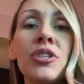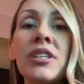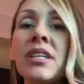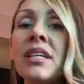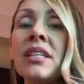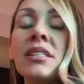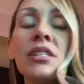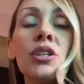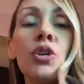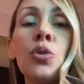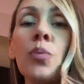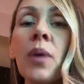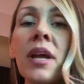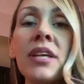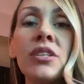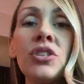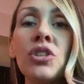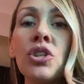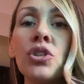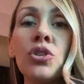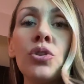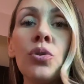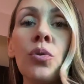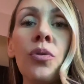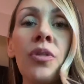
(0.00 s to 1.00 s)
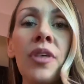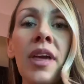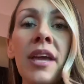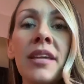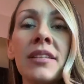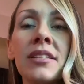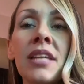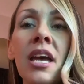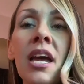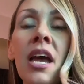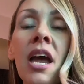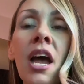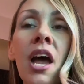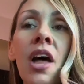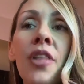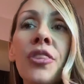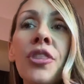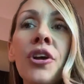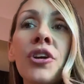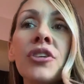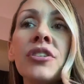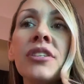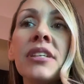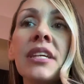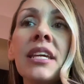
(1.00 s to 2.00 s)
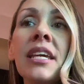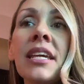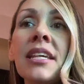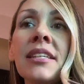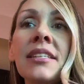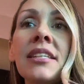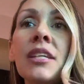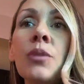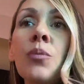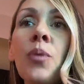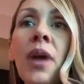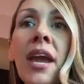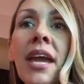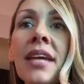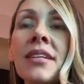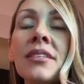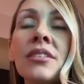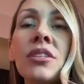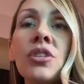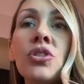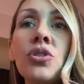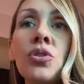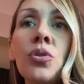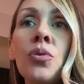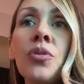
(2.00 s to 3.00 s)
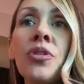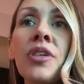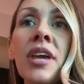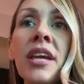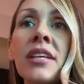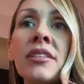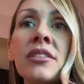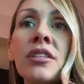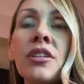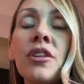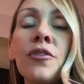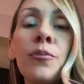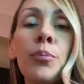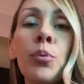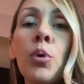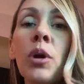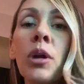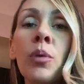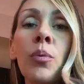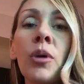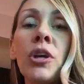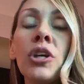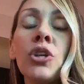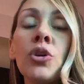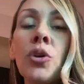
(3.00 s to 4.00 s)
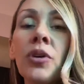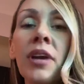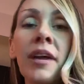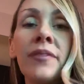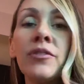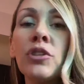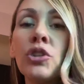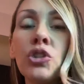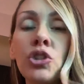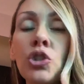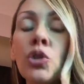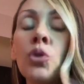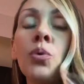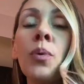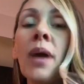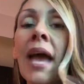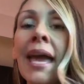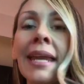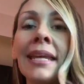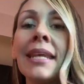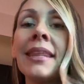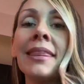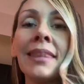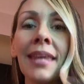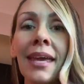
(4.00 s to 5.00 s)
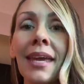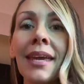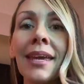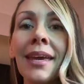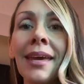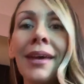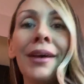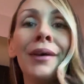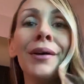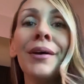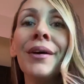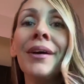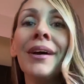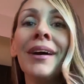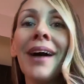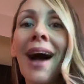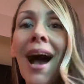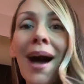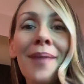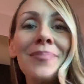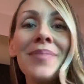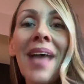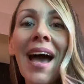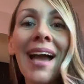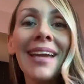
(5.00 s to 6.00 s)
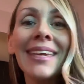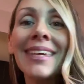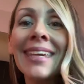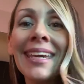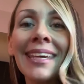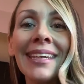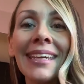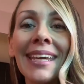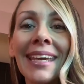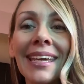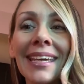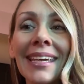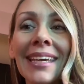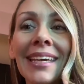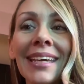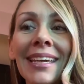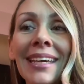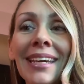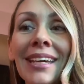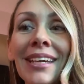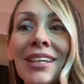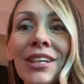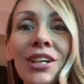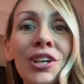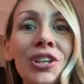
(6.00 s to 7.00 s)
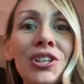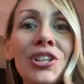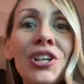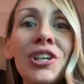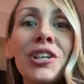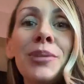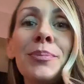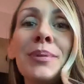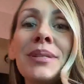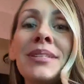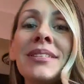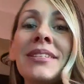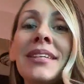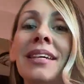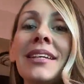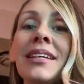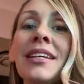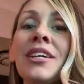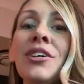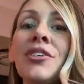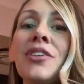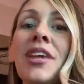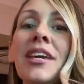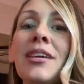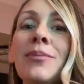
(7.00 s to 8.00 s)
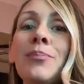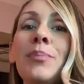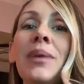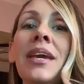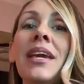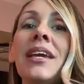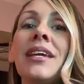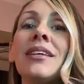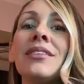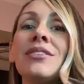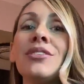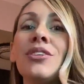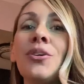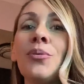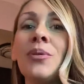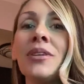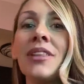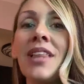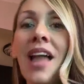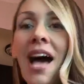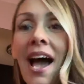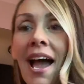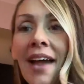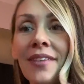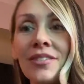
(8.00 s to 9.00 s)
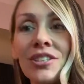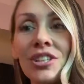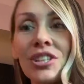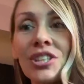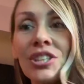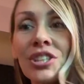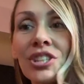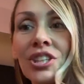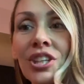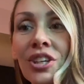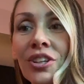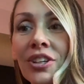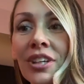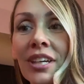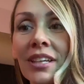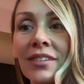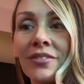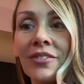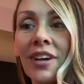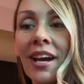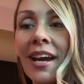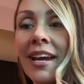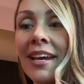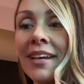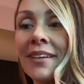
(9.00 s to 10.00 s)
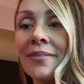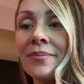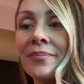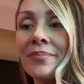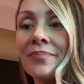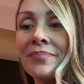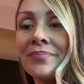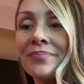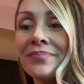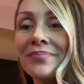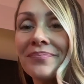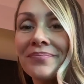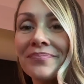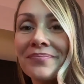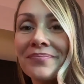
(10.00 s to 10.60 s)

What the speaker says: There's easier ways to do things. There's easy ways to do things to the point where you don't have to do anything. I'm not kidding. You're going to be sitting here like me, doing lives, just chilling, right?